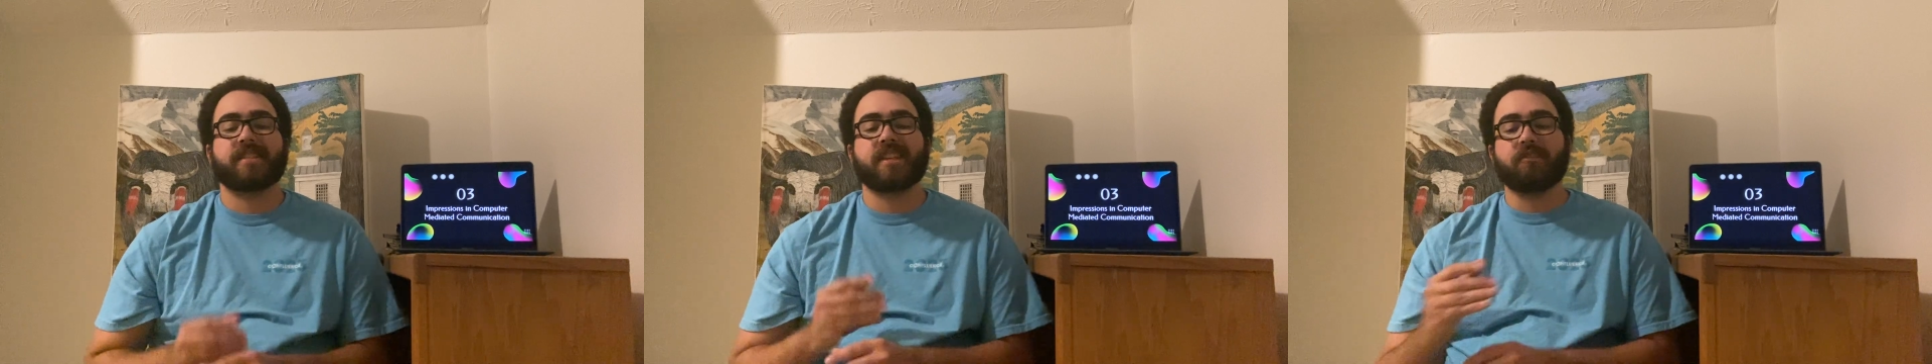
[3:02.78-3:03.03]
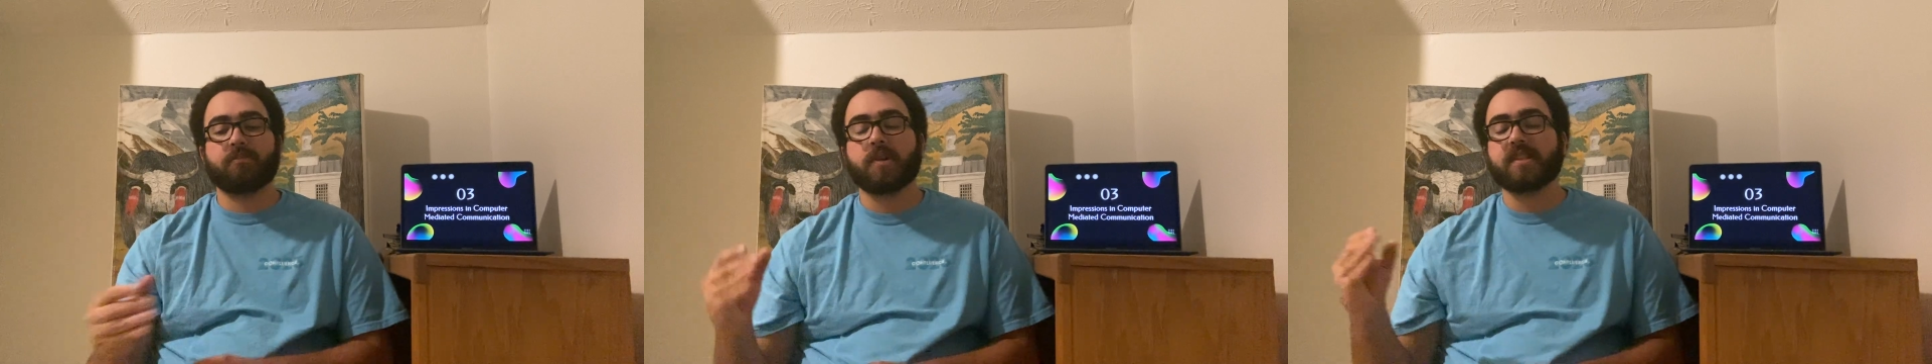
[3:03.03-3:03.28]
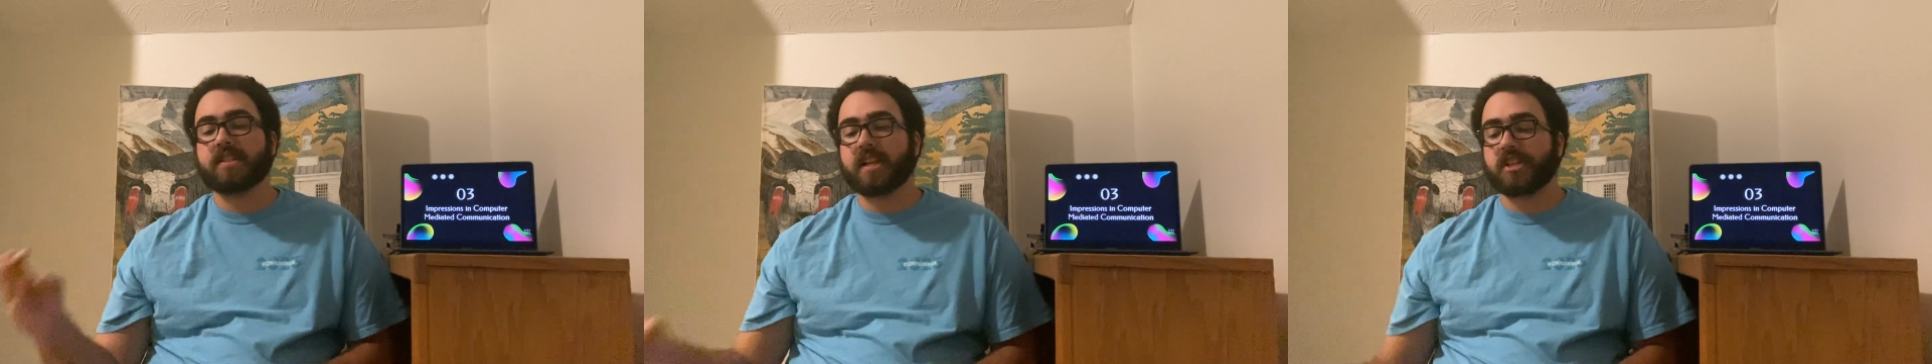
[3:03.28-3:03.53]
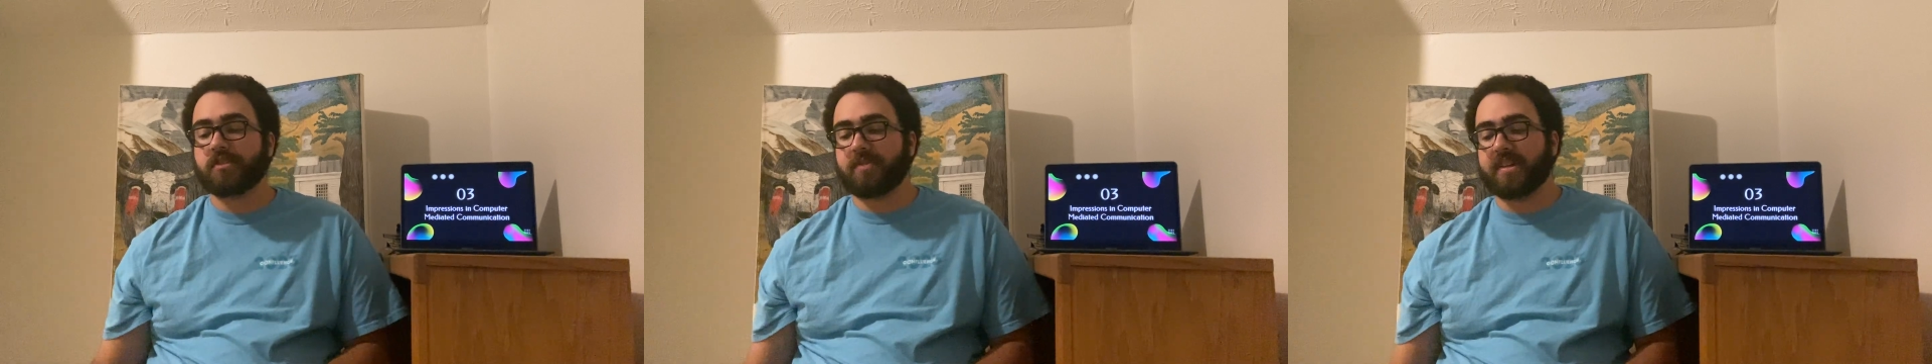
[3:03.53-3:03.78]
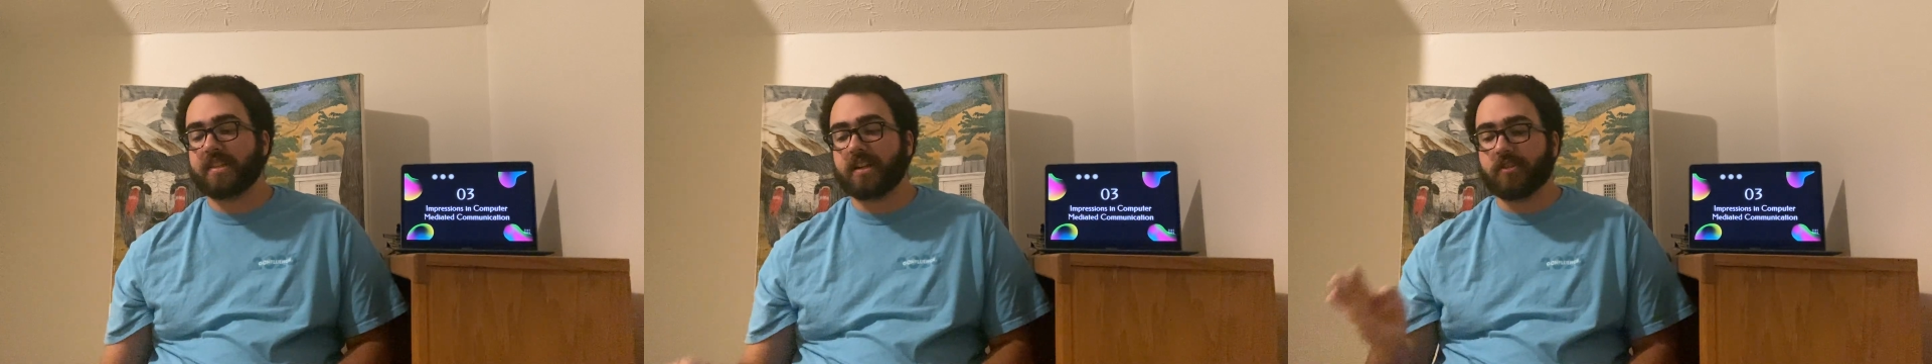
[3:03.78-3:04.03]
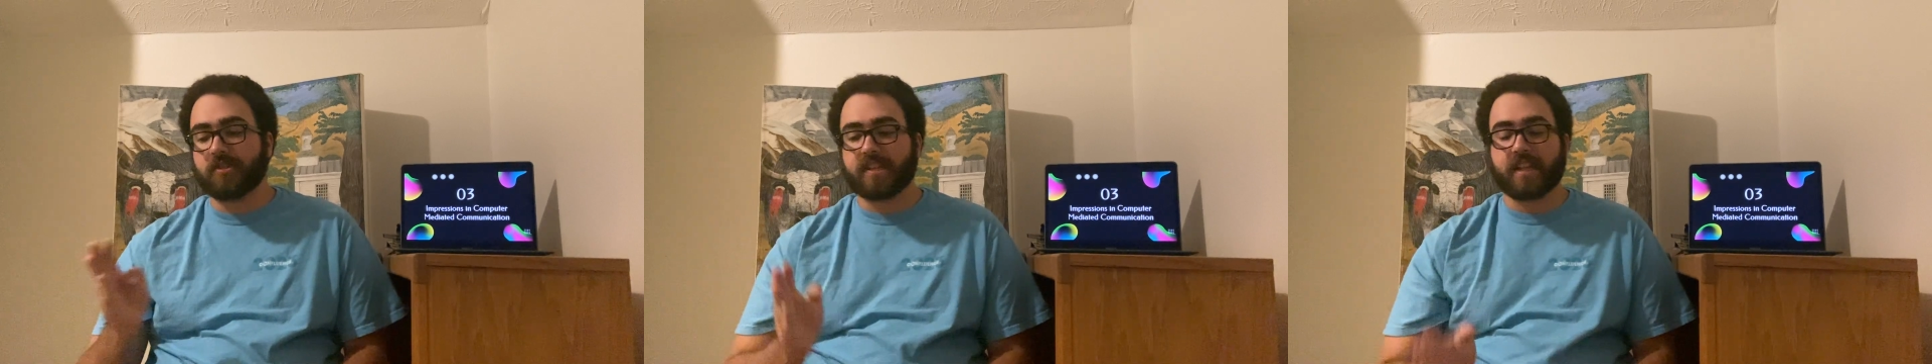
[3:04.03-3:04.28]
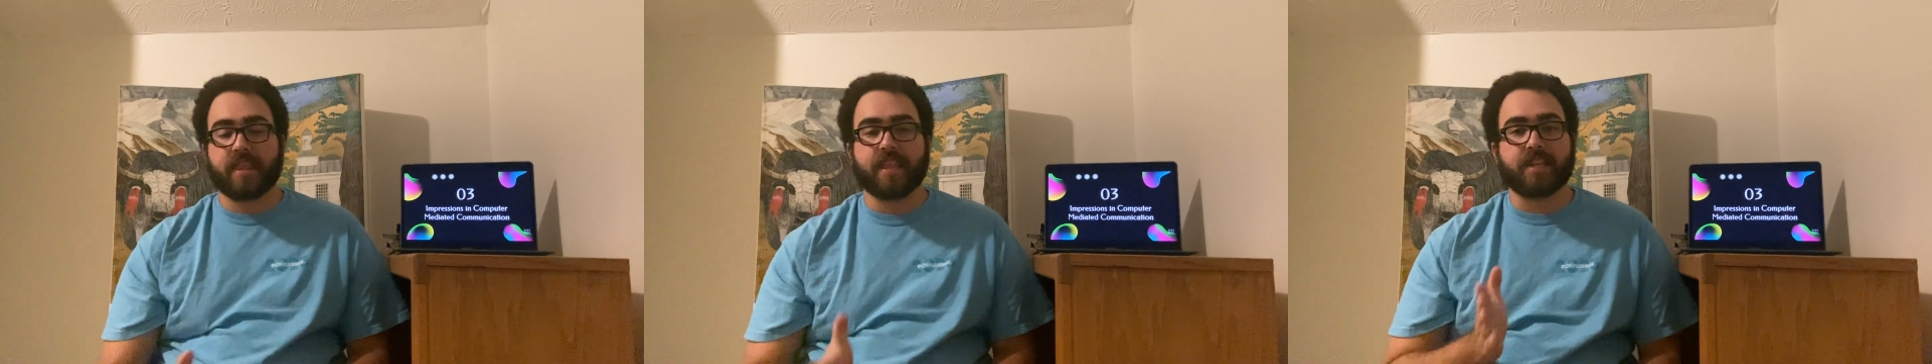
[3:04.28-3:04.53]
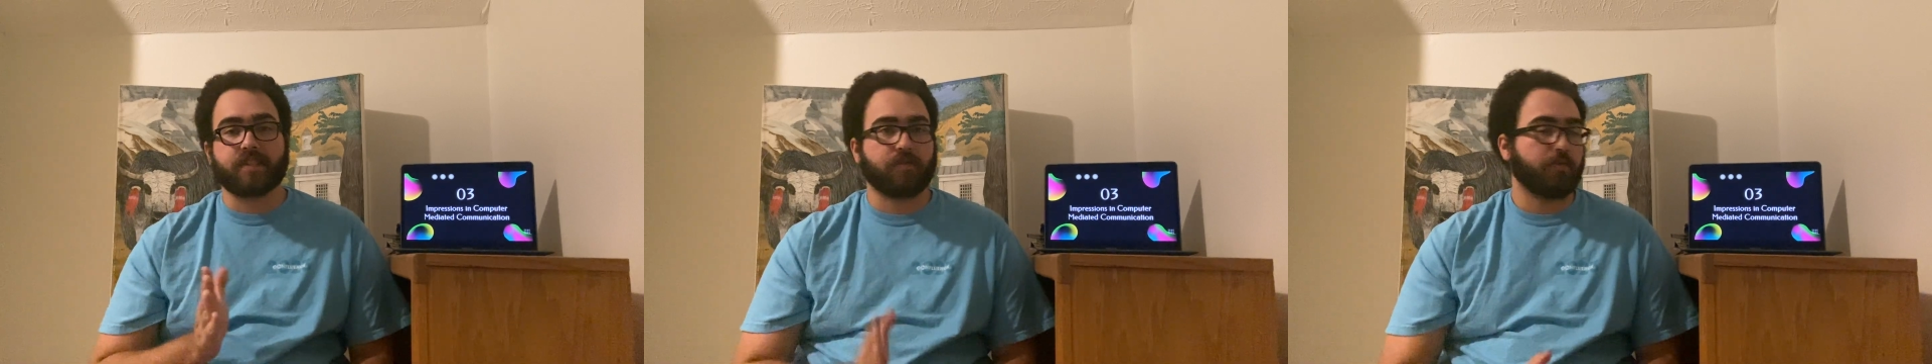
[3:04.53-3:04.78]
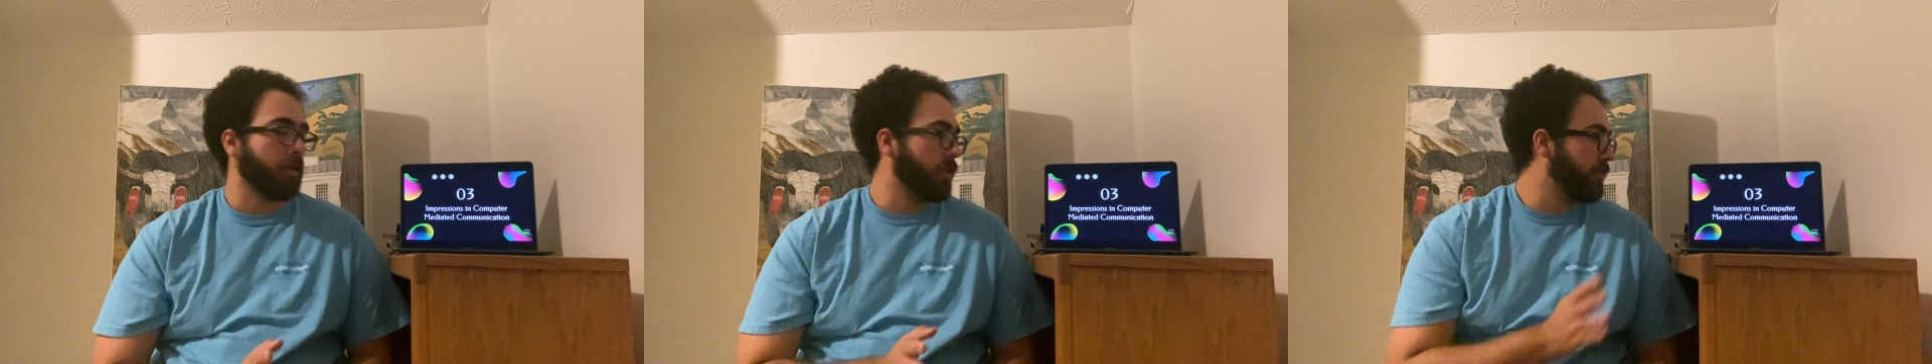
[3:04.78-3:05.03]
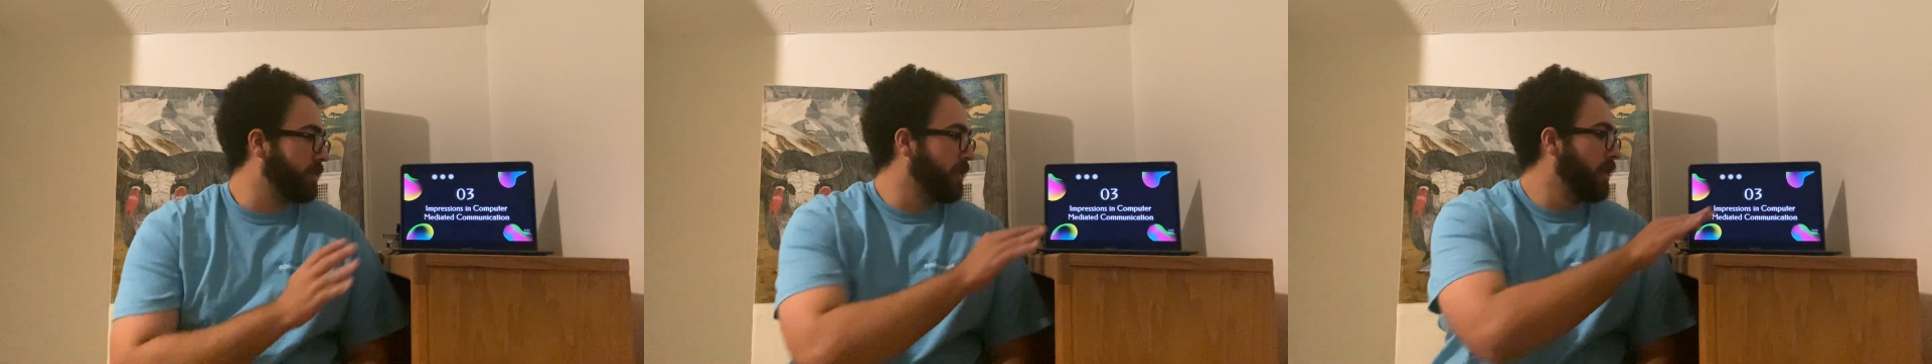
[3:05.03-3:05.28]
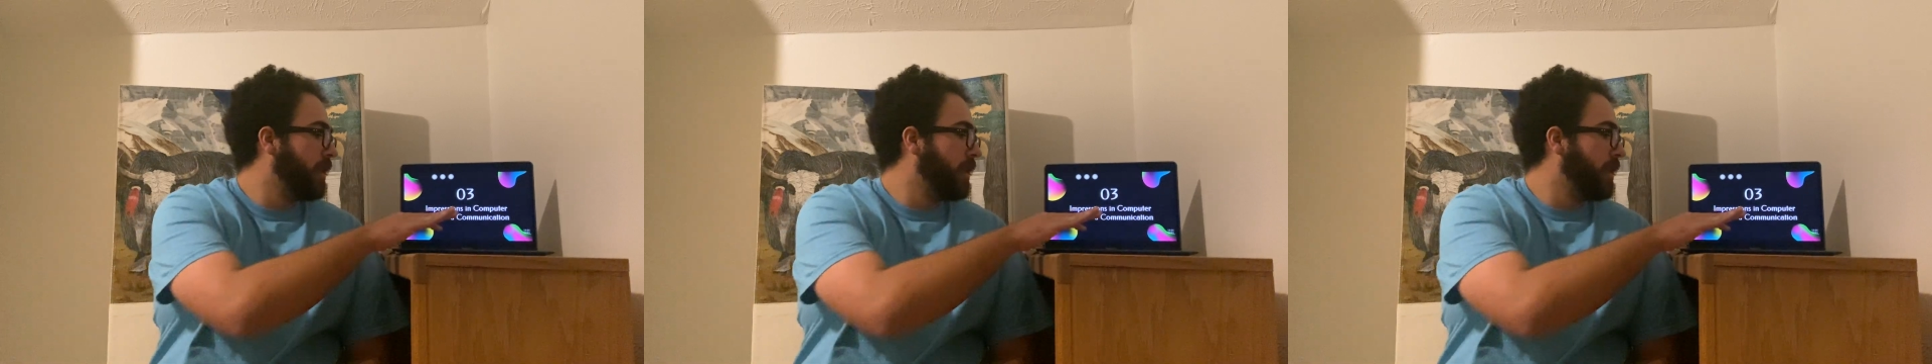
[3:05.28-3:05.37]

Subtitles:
self-presentation, we need to understand this first.